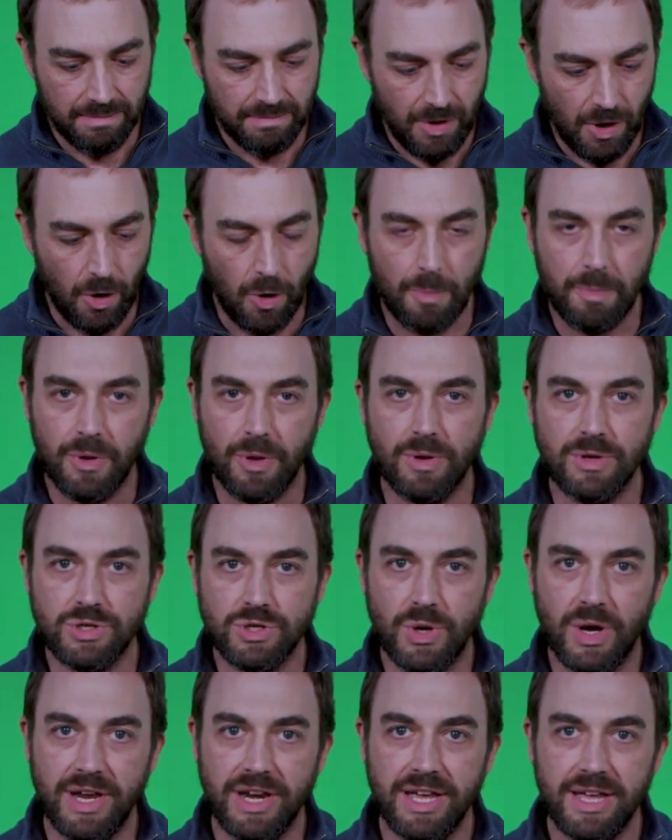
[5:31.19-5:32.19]
Hope you
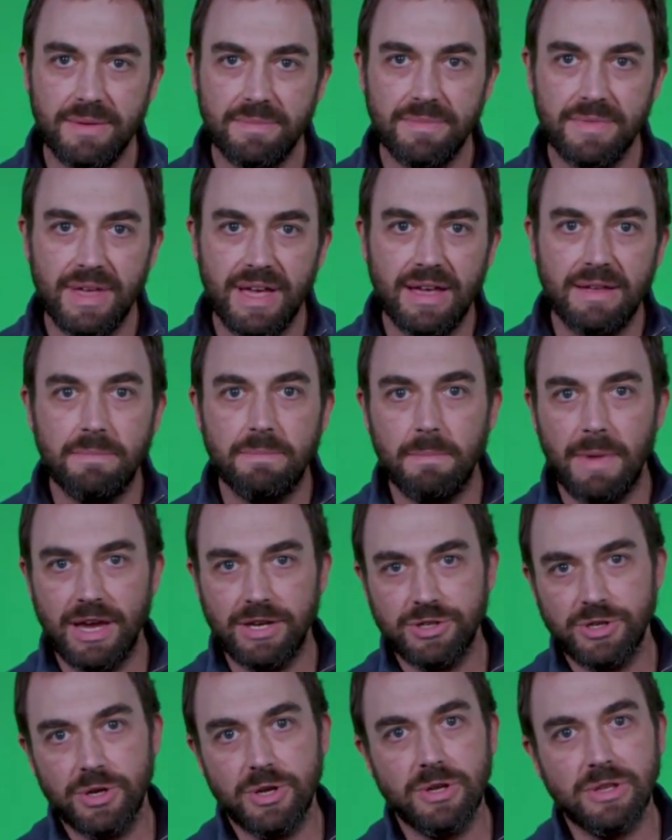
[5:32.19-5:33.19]
enjoyed it. Make
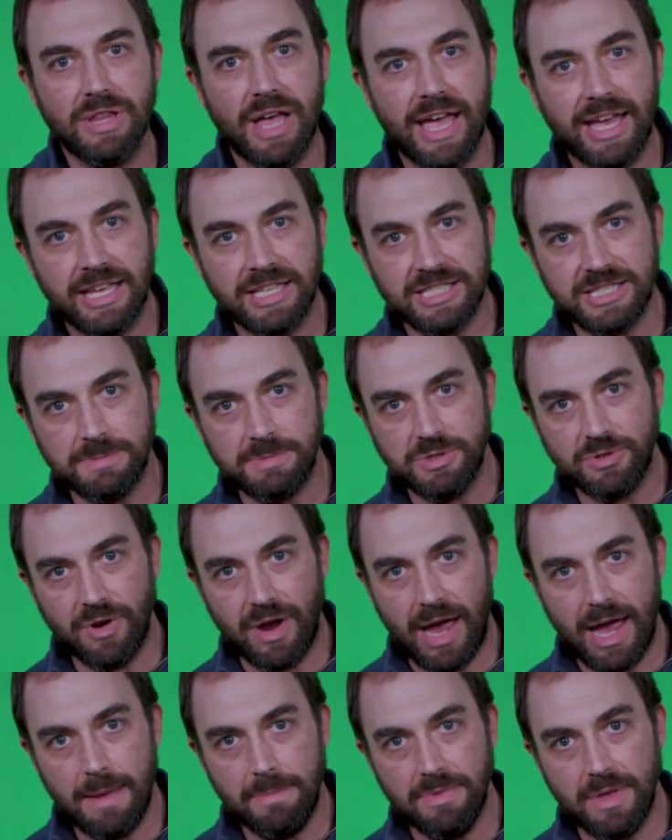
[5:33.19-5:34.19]
sure you like and
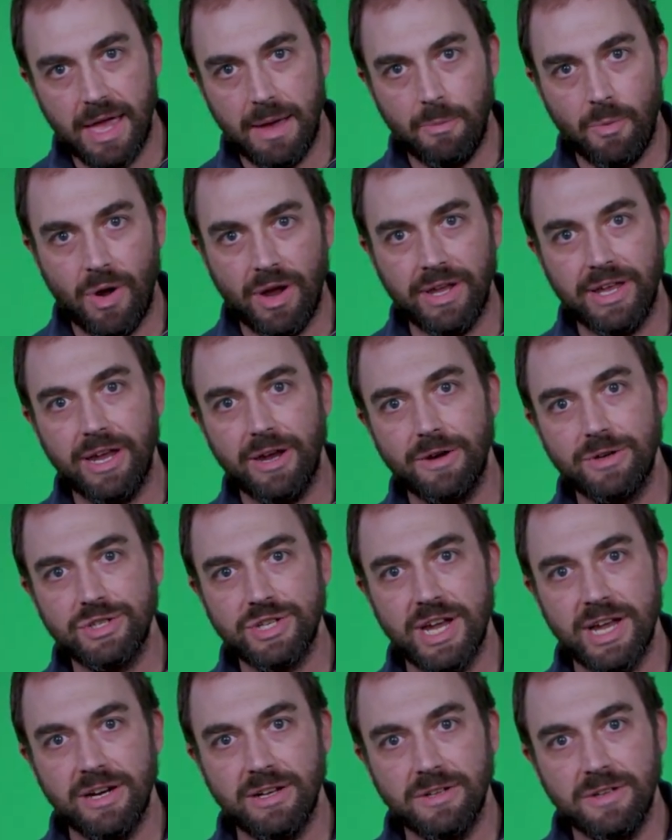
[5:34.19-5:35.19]
subscribe to the M1 Gear
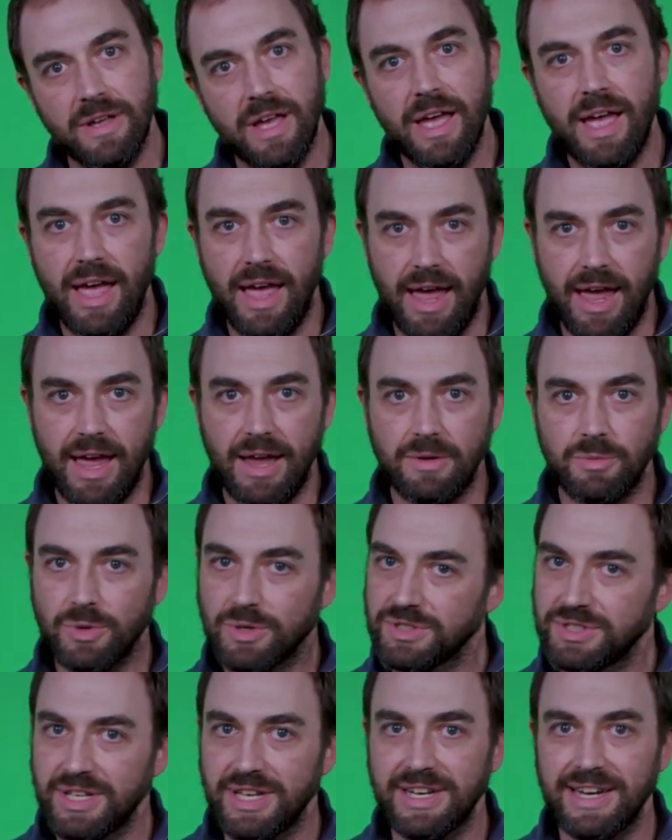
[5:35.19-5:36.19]
channel, and
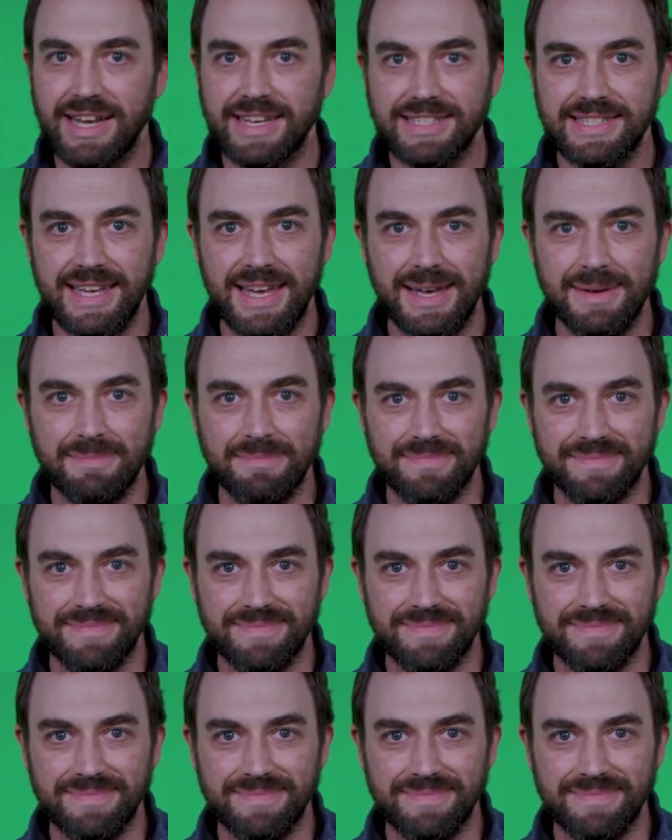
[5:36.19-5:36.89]
we'll see you next time.